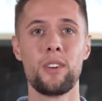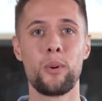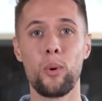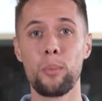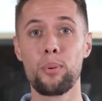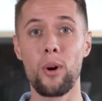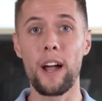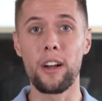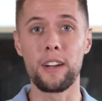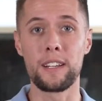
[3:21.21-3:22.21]
or
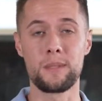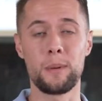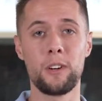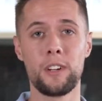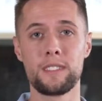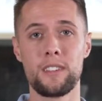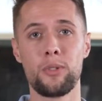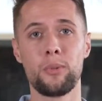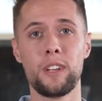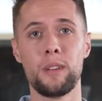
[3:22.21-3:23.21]
prior experience in
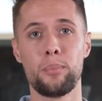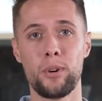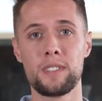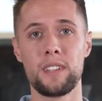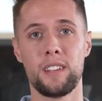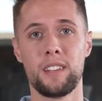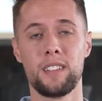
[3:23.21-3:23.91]
3D printing.